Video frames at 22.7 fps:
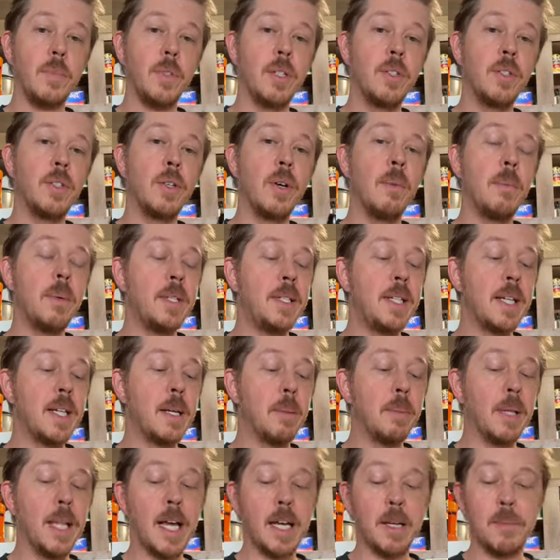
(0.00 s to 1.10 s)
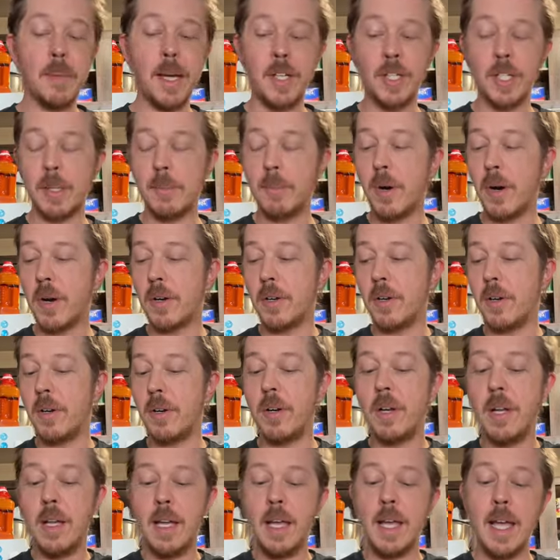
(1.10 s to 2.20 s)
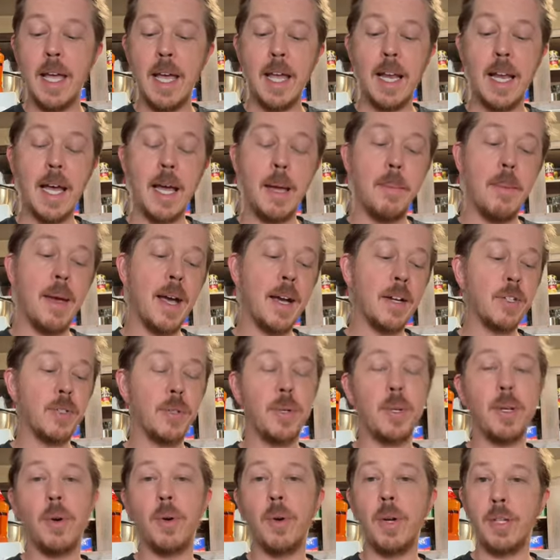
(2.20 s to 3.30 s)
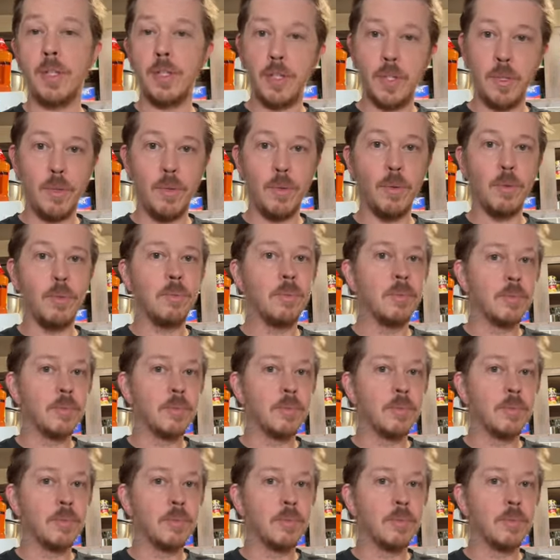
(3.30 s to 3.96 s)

So I'm gonna take a black magic marker, and I'm actually going to,